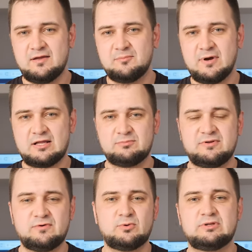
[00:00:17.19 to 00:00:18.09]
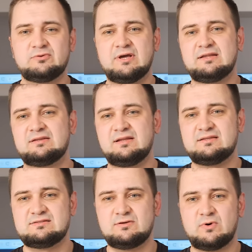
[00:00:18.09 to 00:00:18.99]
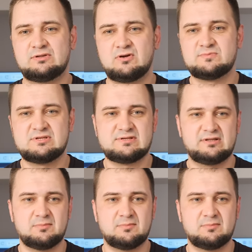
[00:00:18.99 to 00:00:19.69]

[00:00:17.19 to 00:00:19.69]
But before we do that, let's see what comes inside